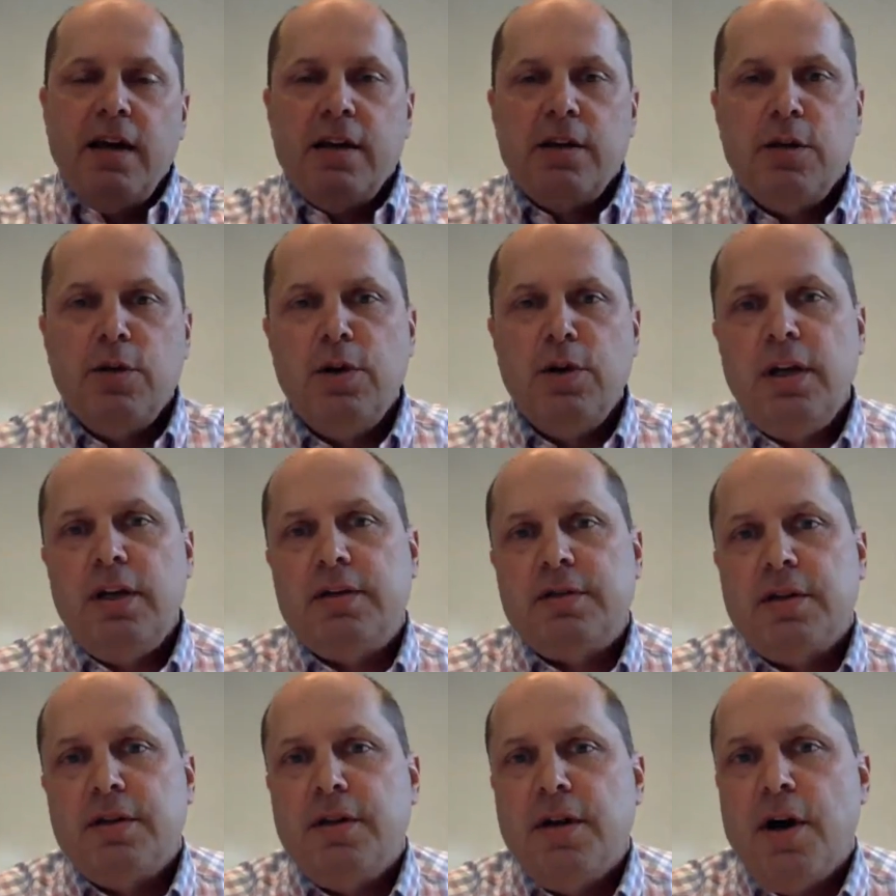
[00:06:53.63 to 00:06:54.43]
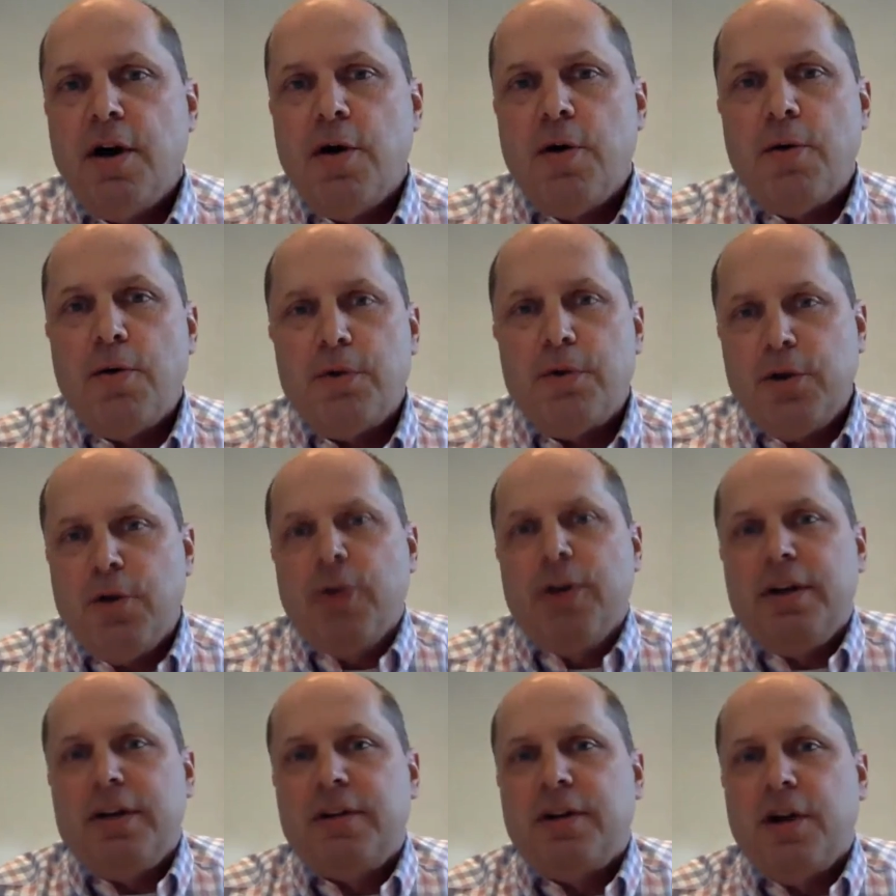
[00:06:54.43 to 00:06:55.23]
You need to know, you don't
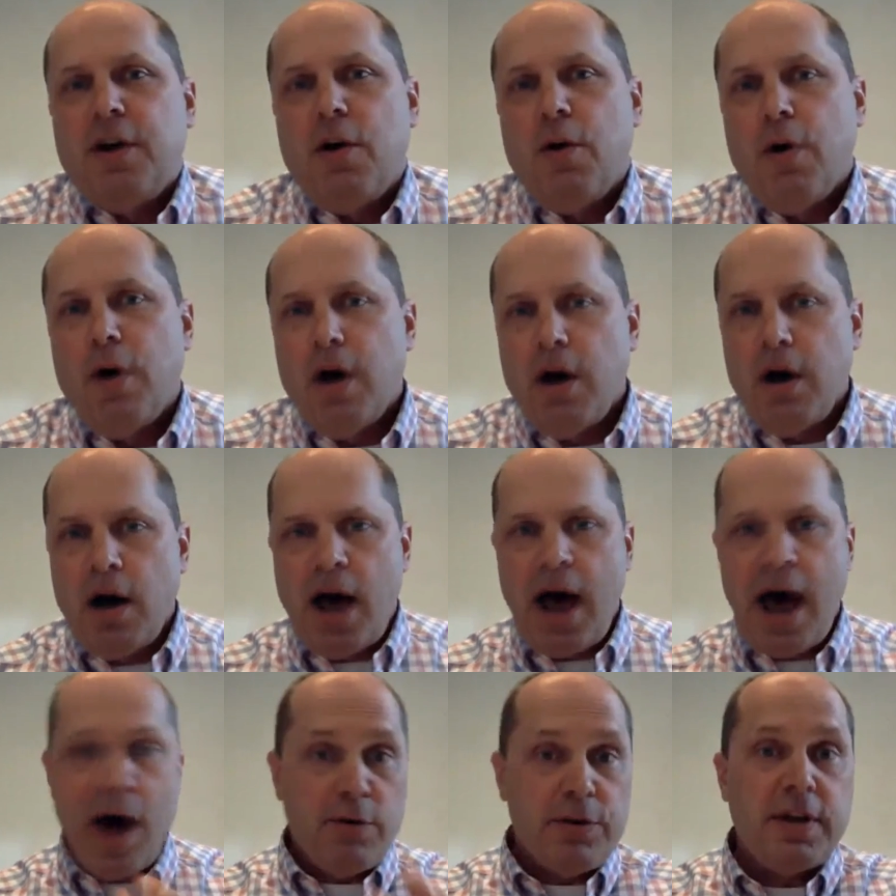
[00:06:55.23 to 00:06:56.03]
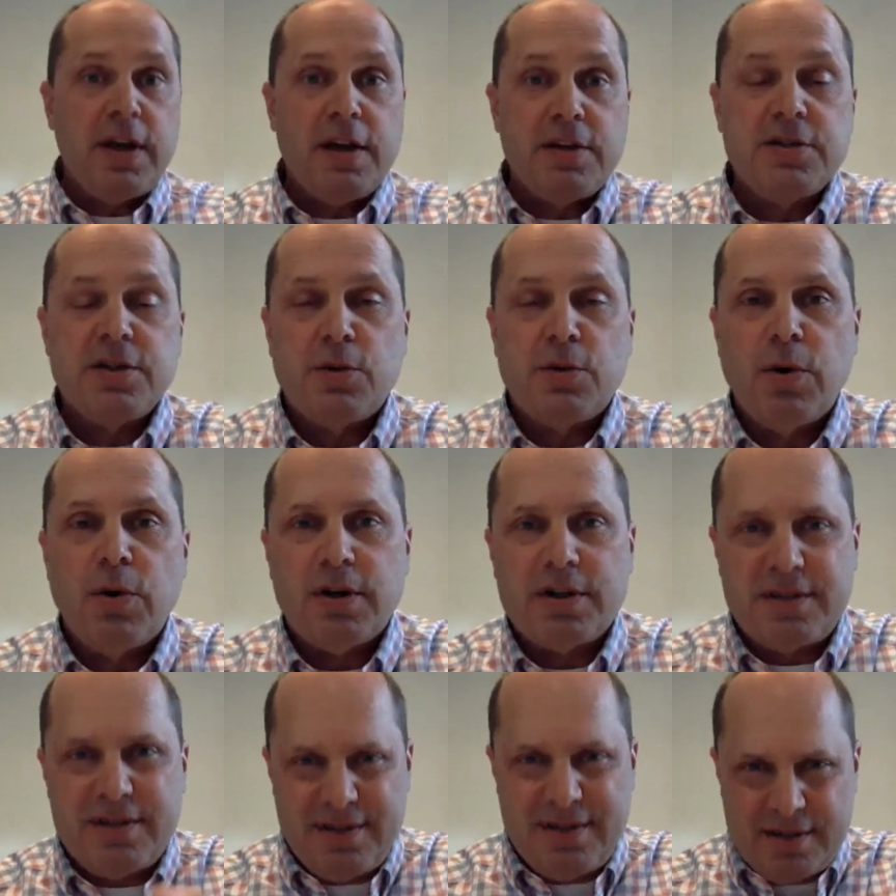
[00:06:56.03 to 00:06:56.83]
need to know how the engine
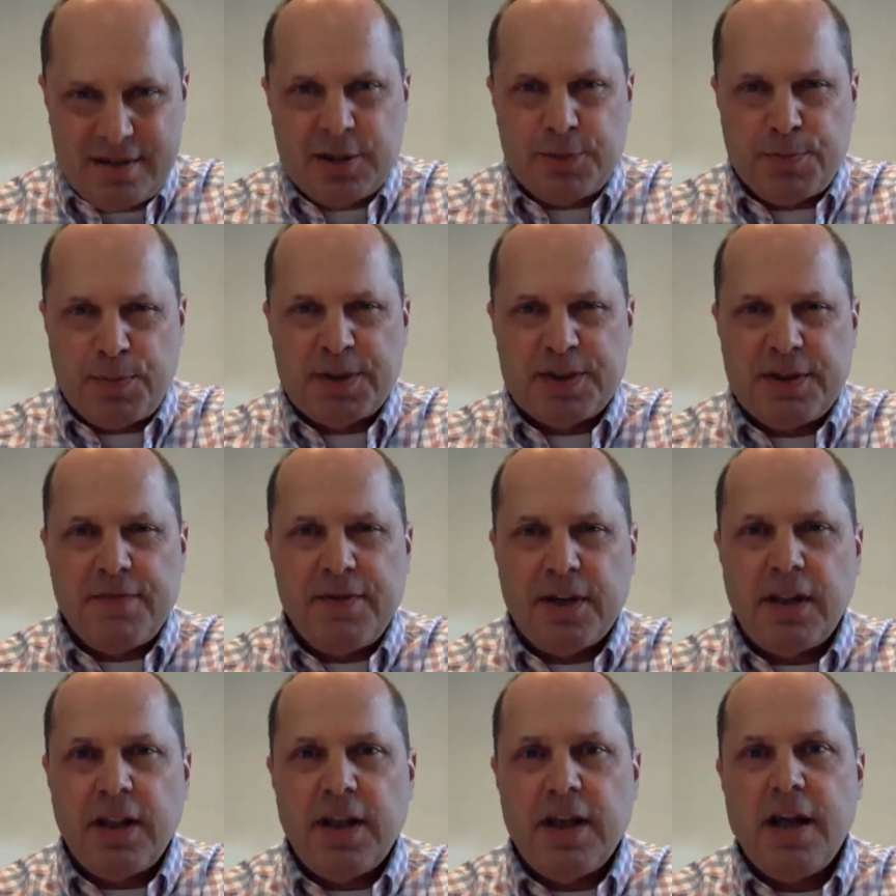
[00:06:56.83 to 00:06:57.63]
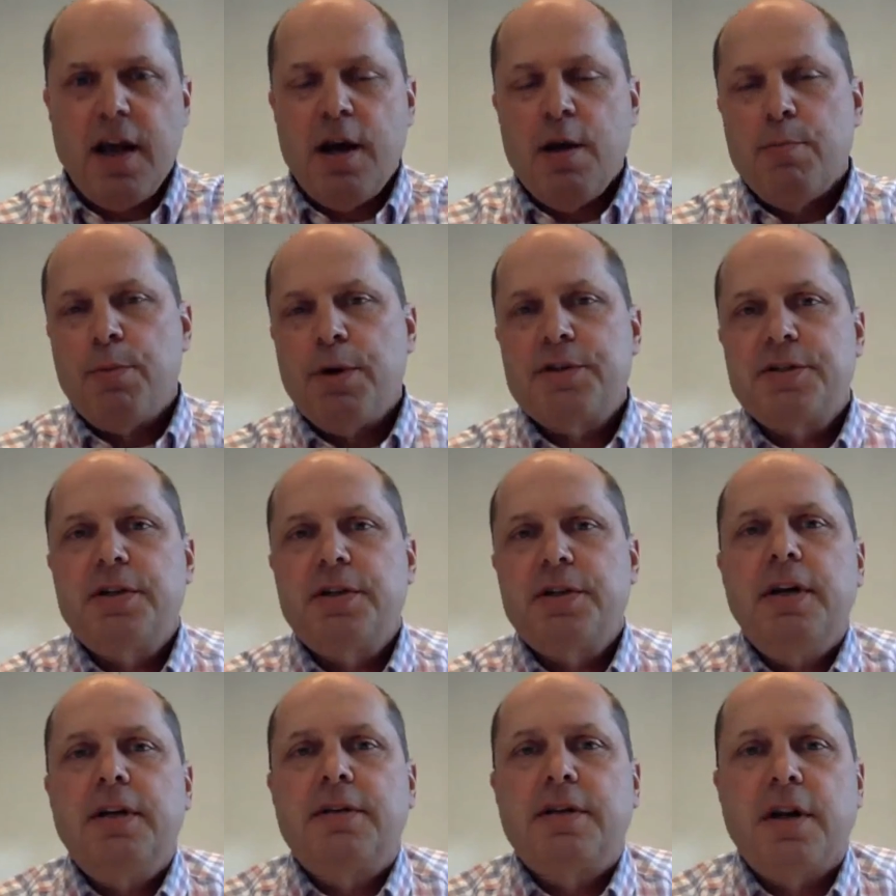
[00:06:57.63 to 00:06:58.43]
works specifically, but you
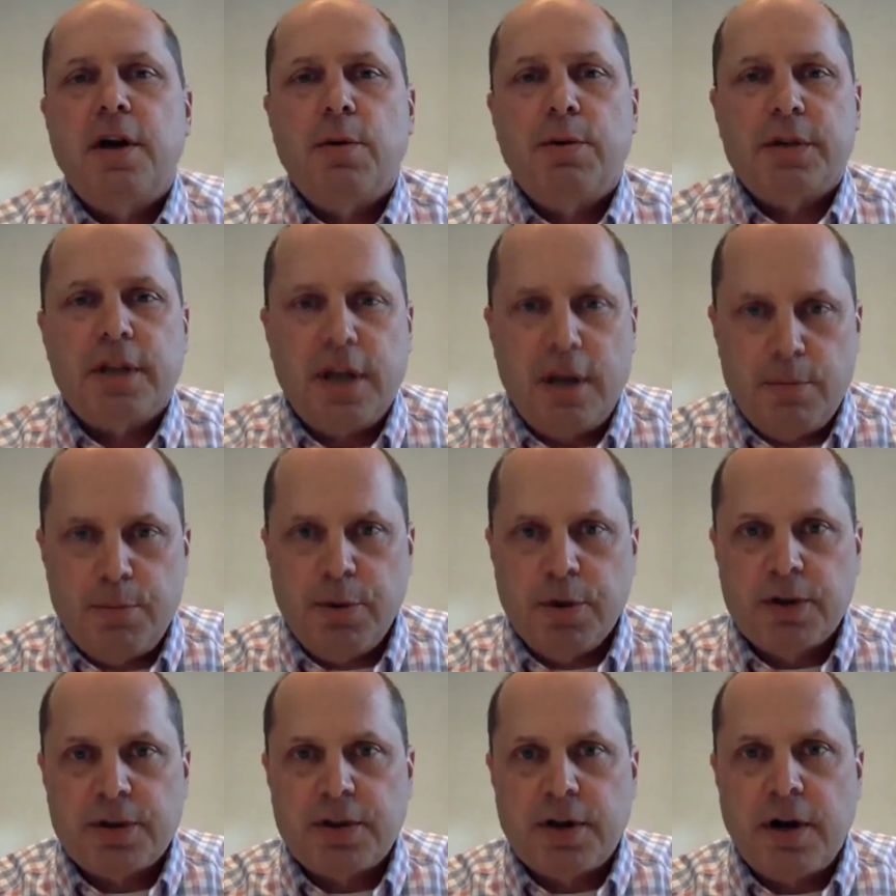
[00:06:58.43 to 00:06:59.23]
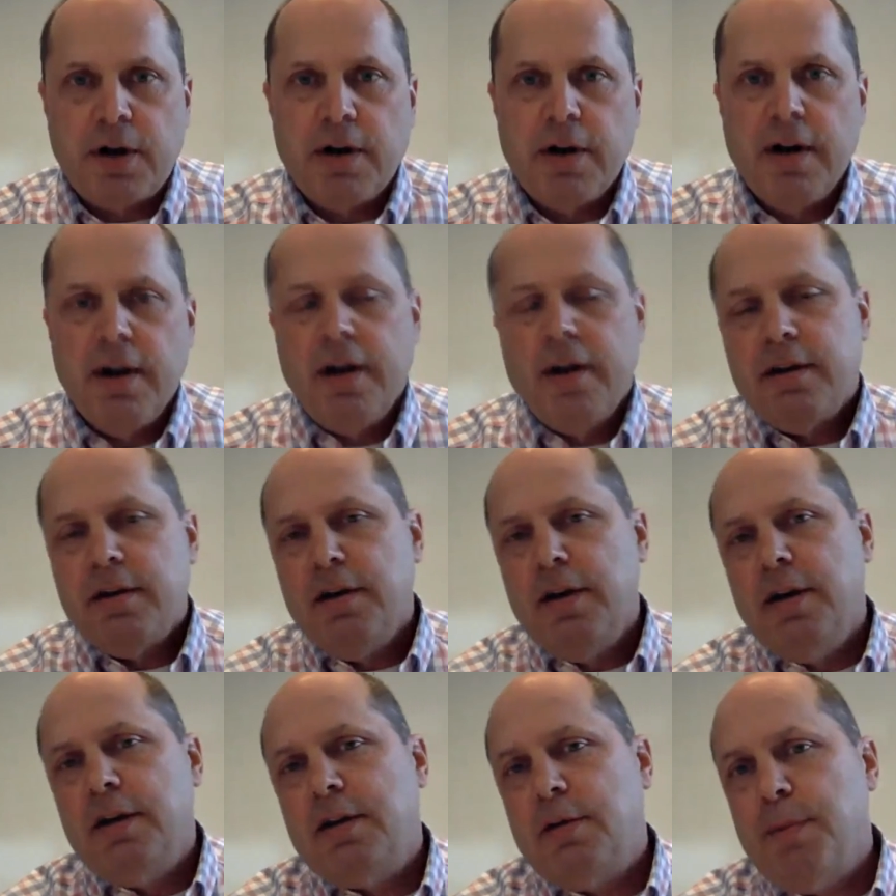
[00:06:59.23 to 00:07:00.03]
need to know what the inputs are. You
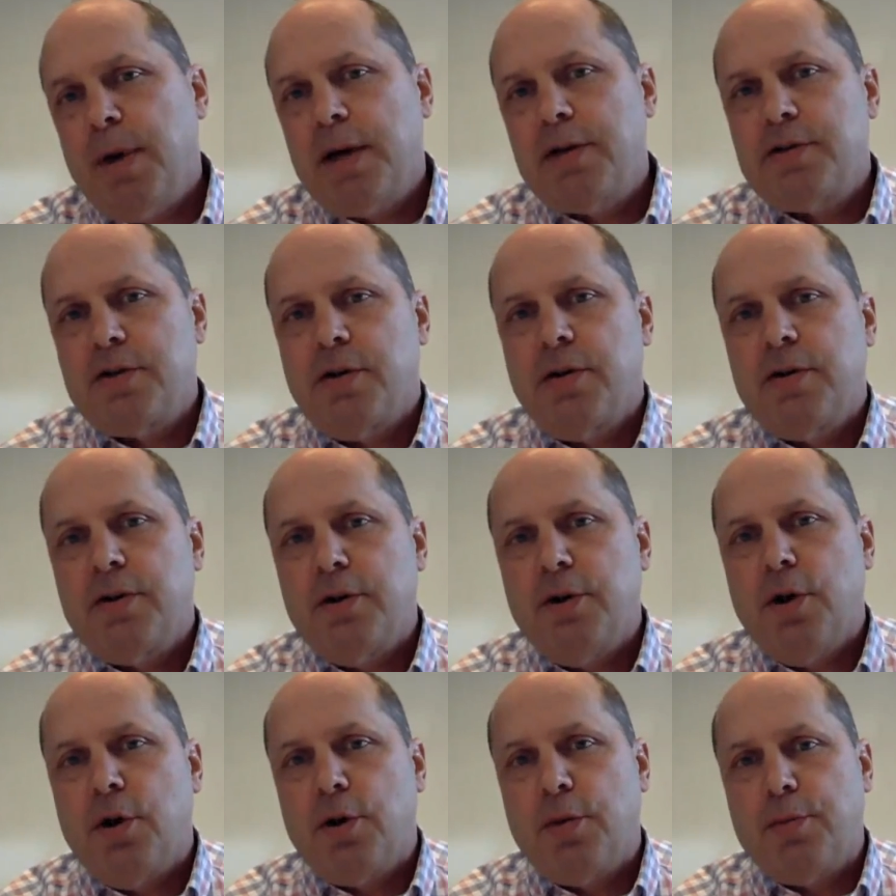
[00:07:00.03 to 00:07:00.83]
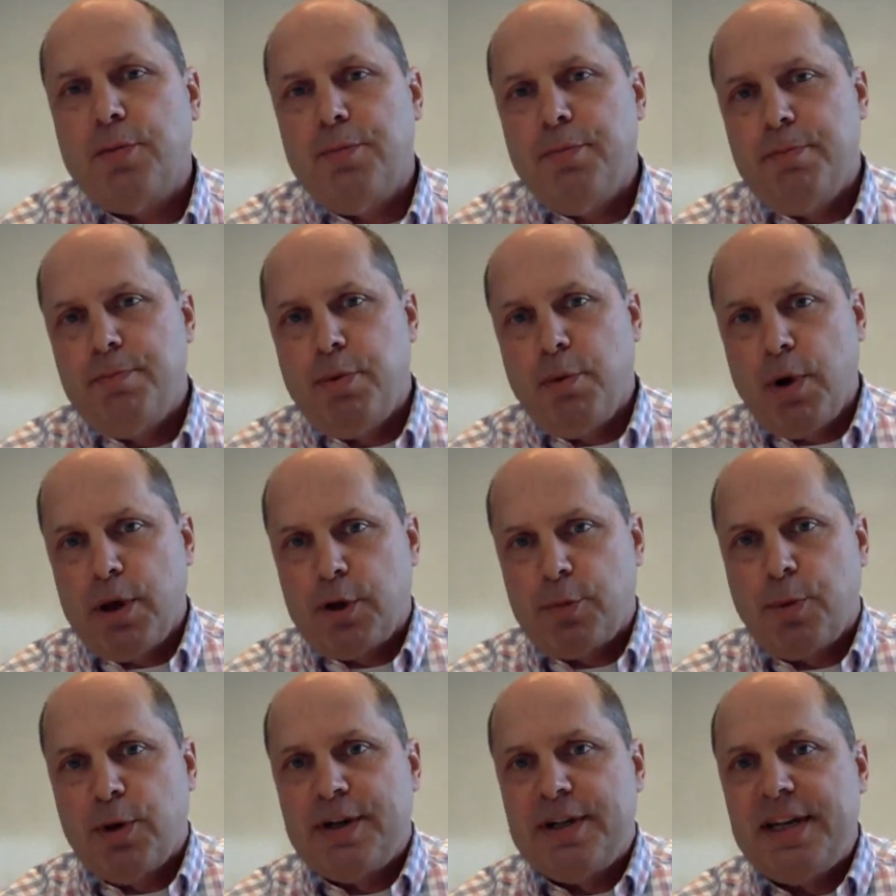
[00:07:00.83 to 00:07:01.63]
need to make sure you know whether
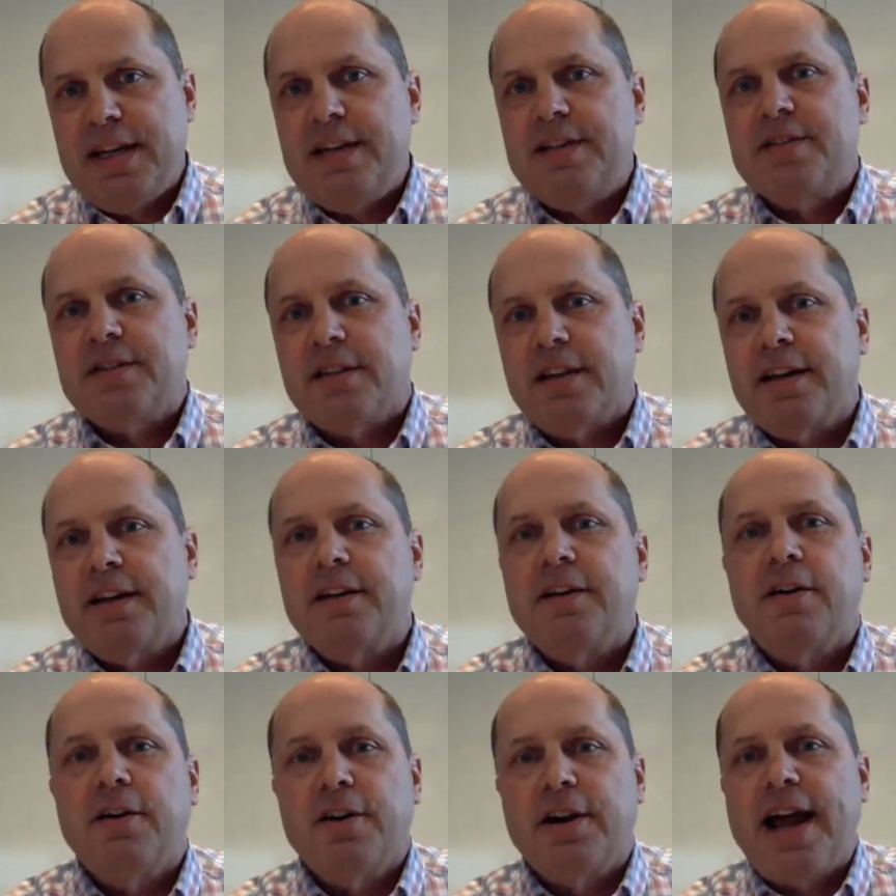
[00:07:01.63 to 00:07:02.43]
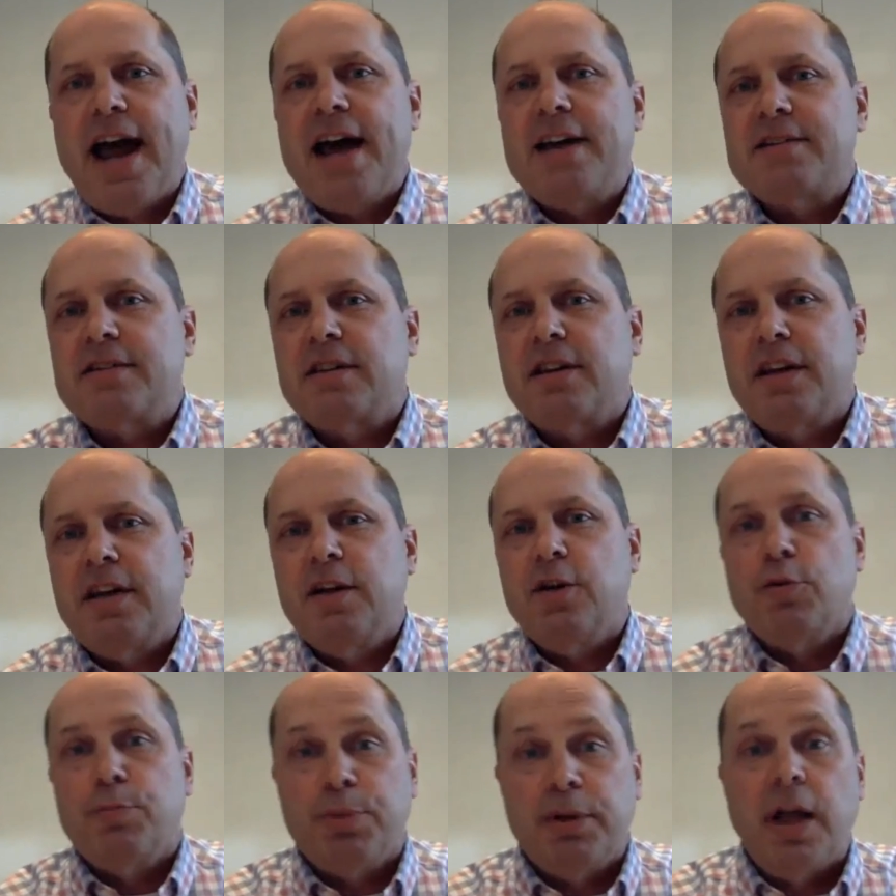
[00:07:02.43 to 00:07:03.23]
to put diesel in or
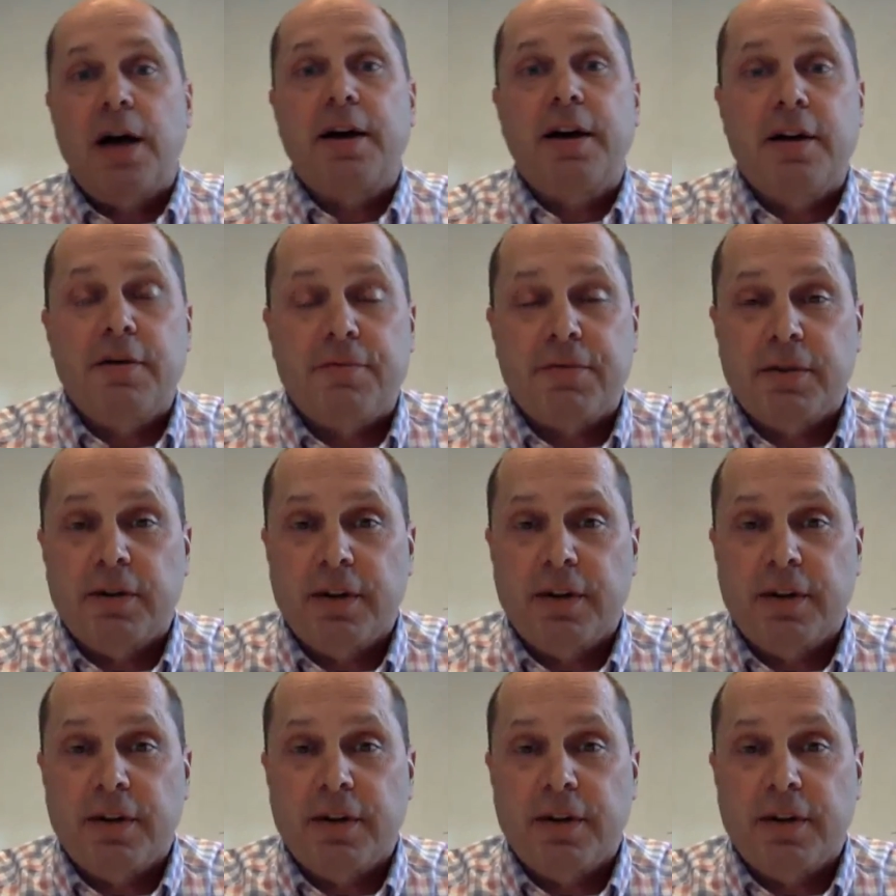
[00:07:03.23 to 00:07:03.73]
gasoline or plug it in for